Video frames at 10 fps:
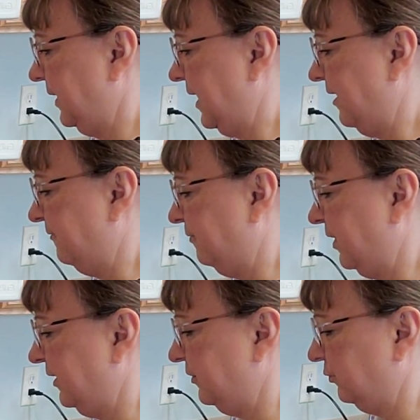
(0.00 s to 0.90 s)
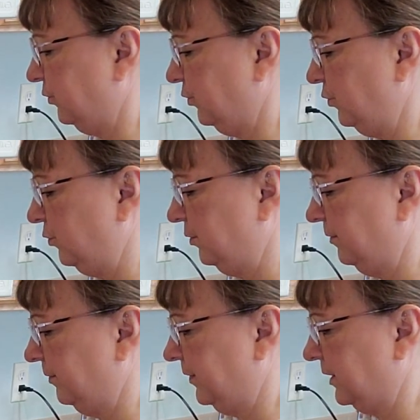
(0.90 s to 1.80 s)
halfway through
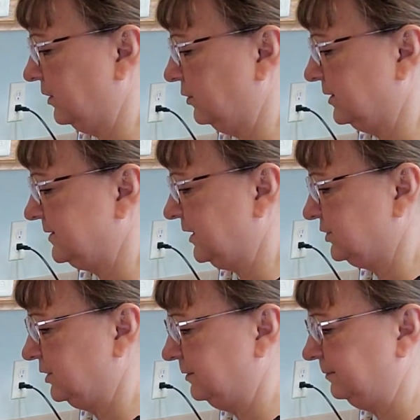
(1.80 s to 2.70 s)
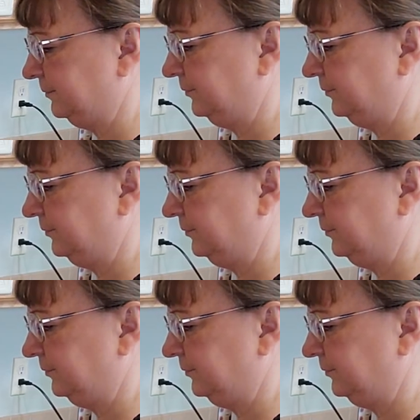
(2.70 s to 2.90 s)
the cook session,